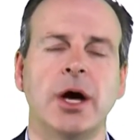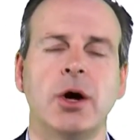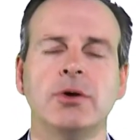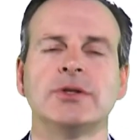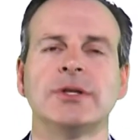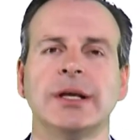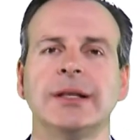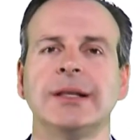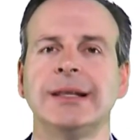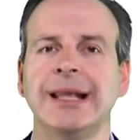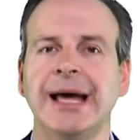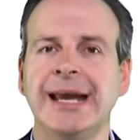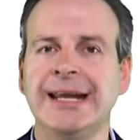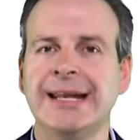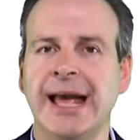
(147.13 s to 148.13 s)
those are
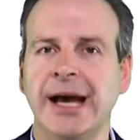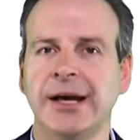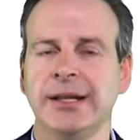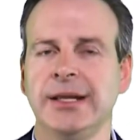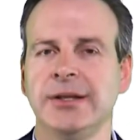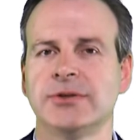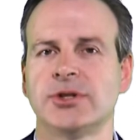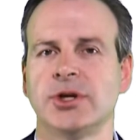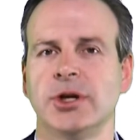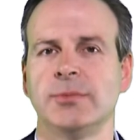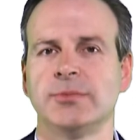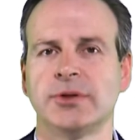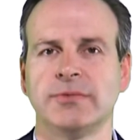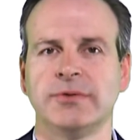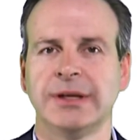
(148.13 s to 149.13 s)
laid out in
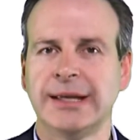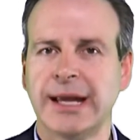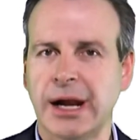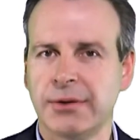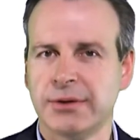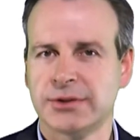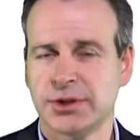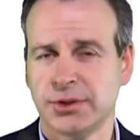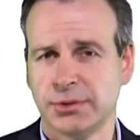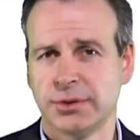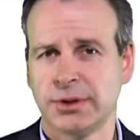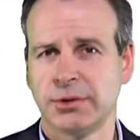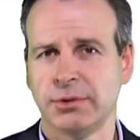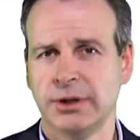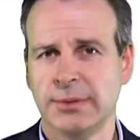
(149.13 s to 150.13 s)
terms of the guarantor
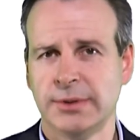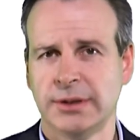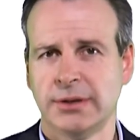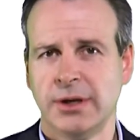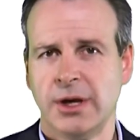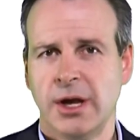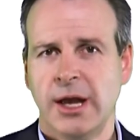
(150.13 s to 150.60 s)
agreement.